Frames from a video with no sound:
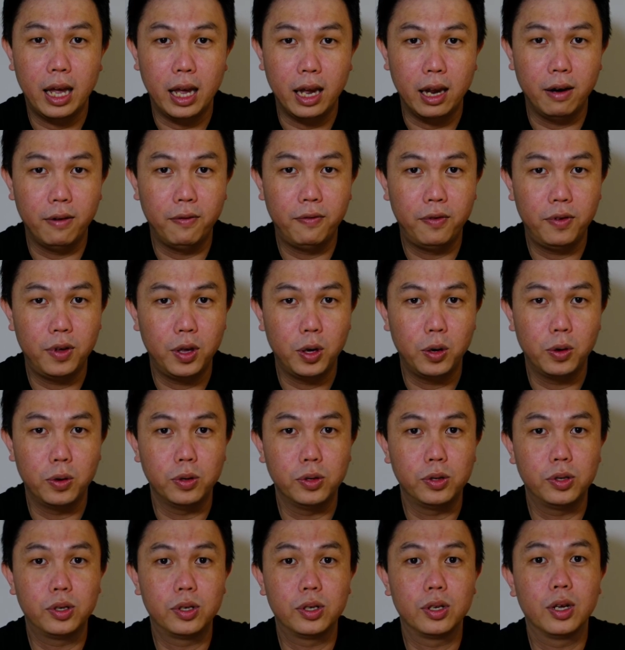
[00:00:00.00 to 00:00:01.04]

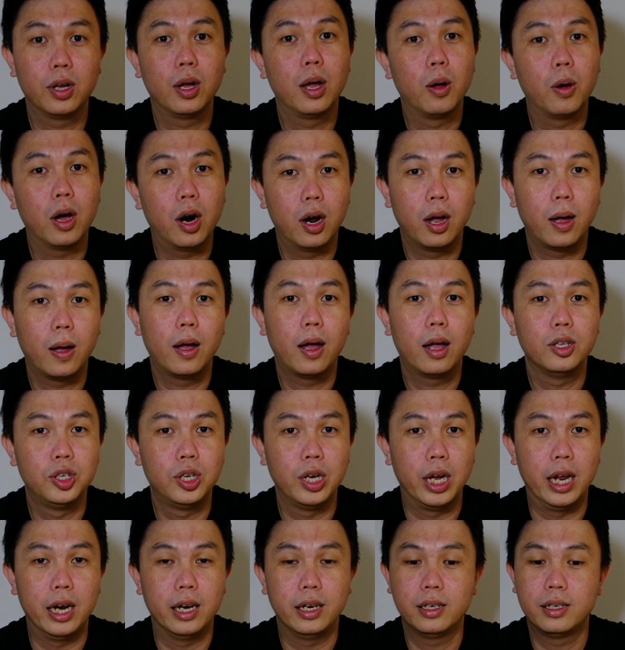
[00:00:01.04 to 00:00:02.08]
infused
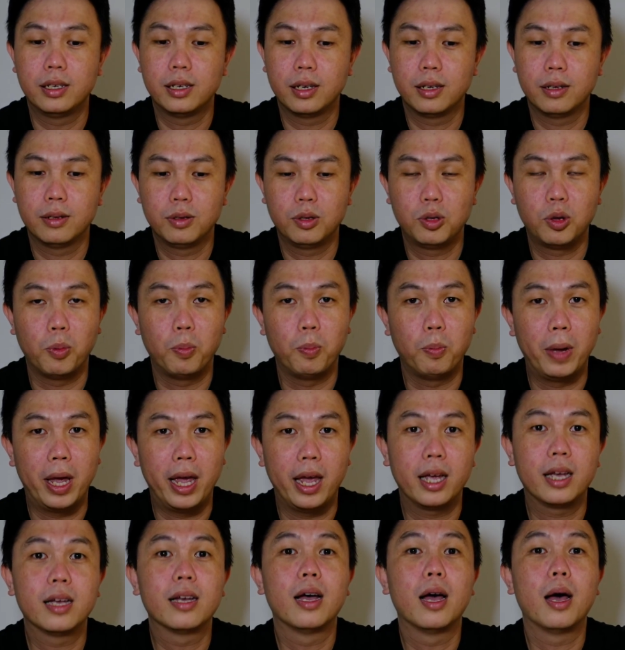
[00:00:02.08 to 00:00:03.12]
gin to
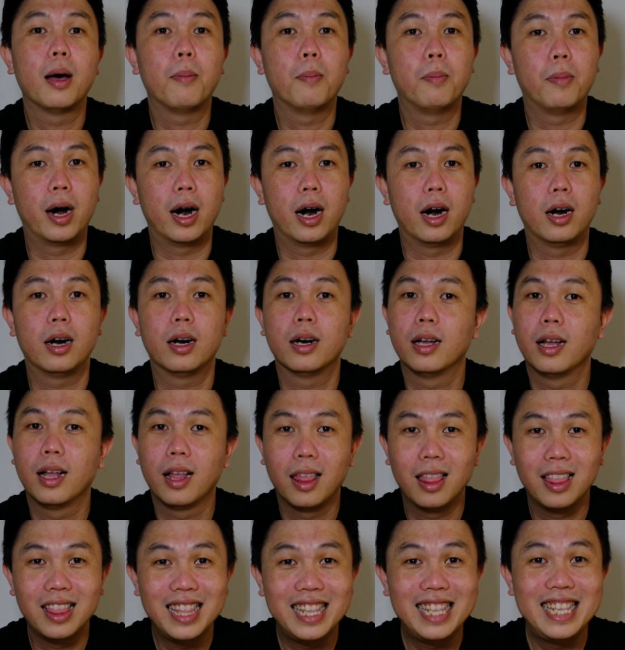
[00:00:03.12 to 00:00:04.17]
make
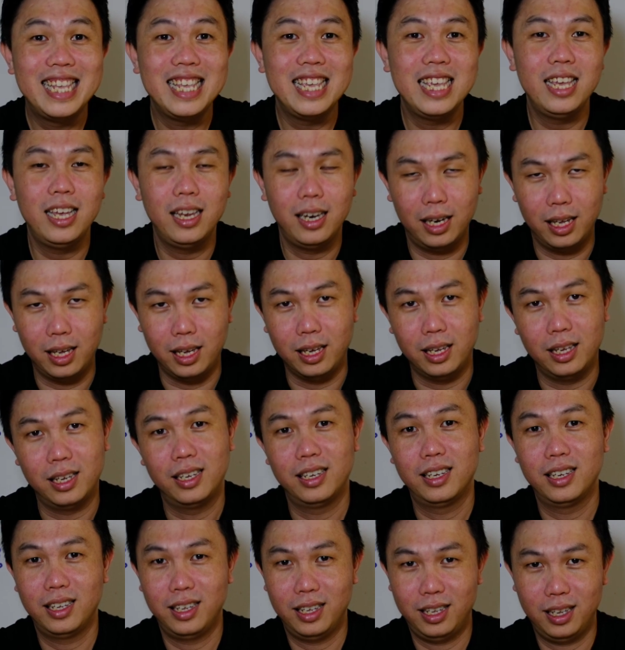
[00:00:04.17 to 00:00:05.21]
martini
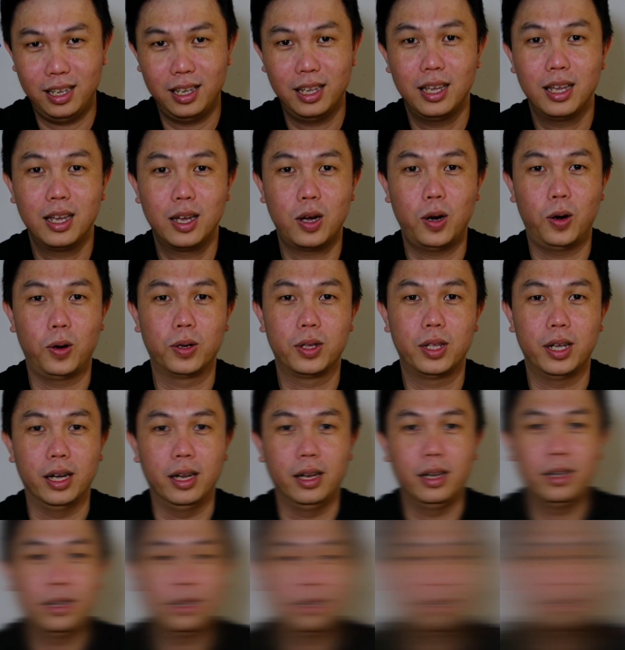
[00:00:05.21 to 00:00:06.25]

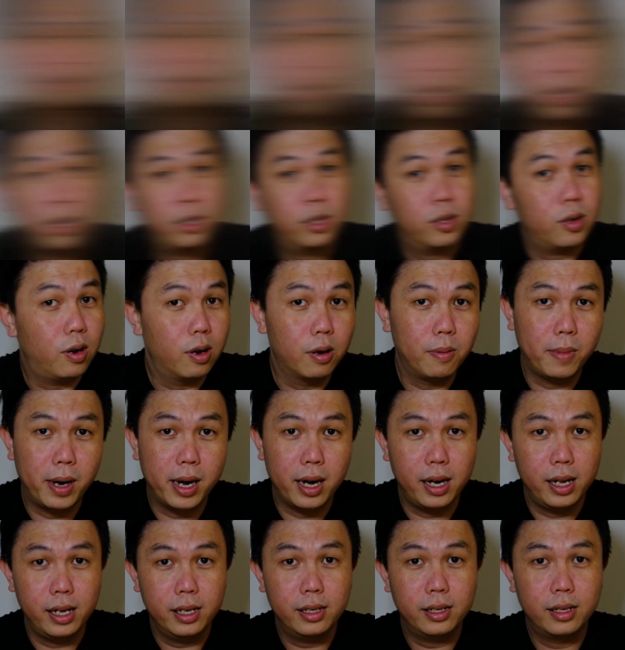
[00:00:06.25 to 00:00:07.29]
cocktail. Next on my
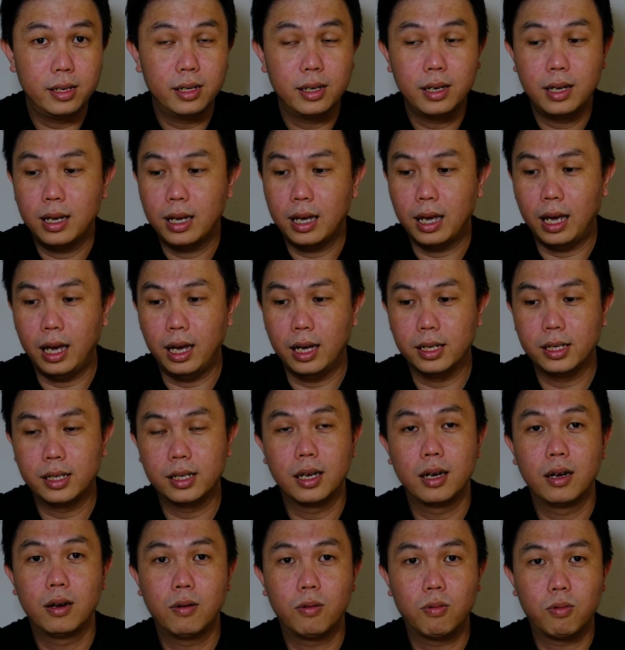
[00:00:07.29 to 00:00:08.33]
list is
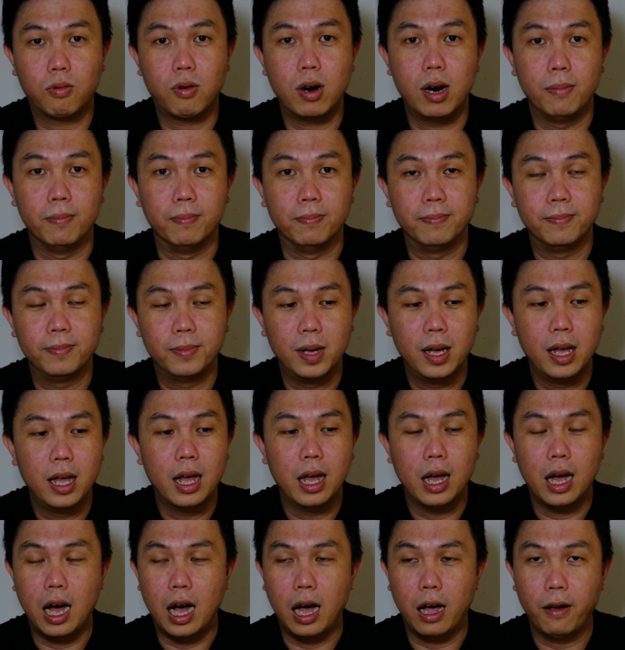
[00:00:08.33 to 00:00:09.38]
rum.
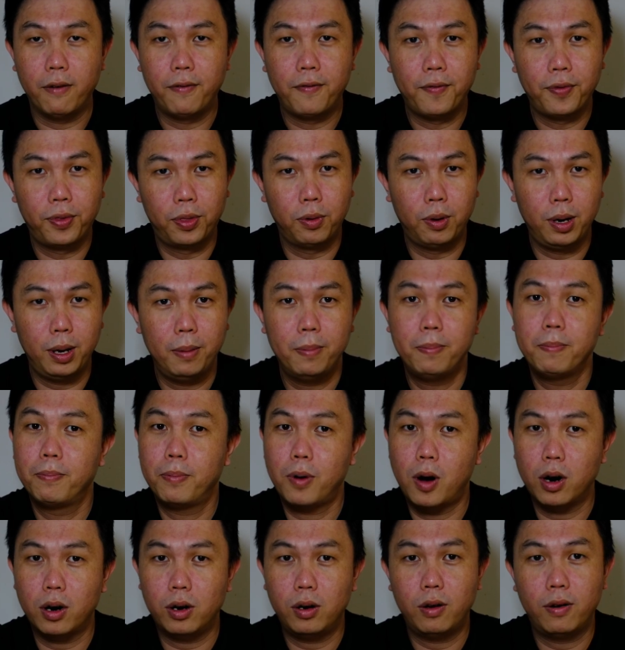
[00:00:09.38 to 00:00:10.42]
I have 3
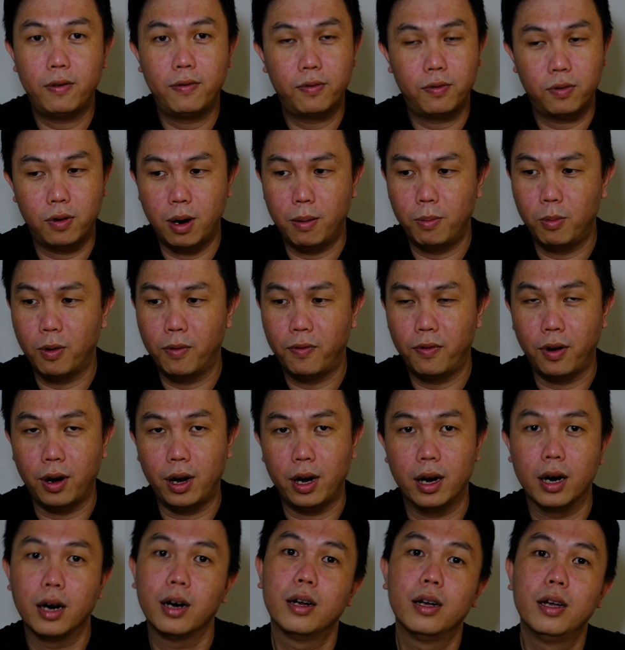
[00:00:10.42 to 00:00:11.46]
bottles of rum over
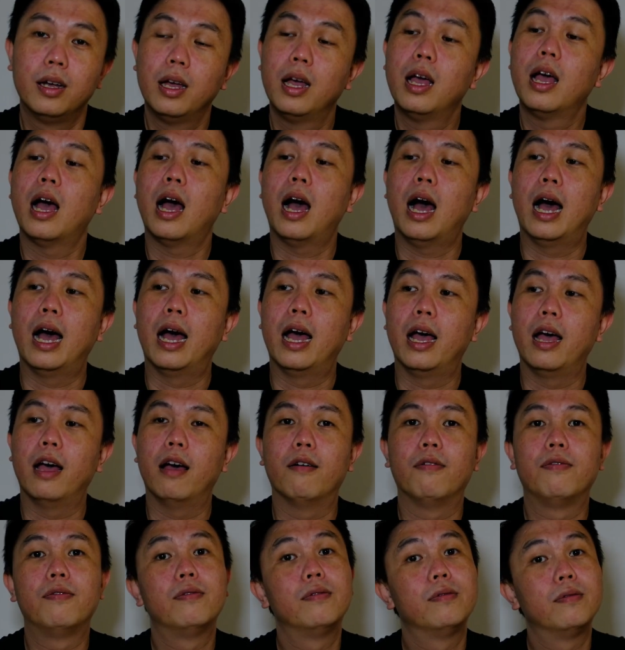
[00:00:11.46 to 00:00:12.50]
here. I
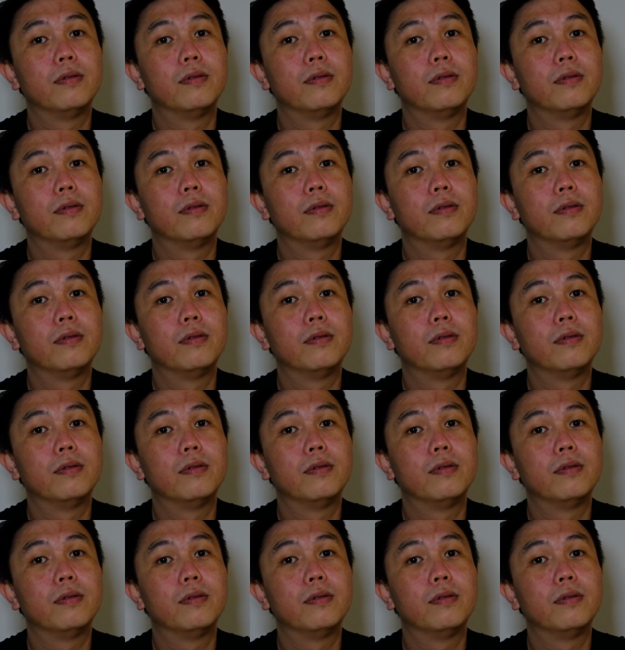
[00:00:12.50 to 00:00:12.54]
have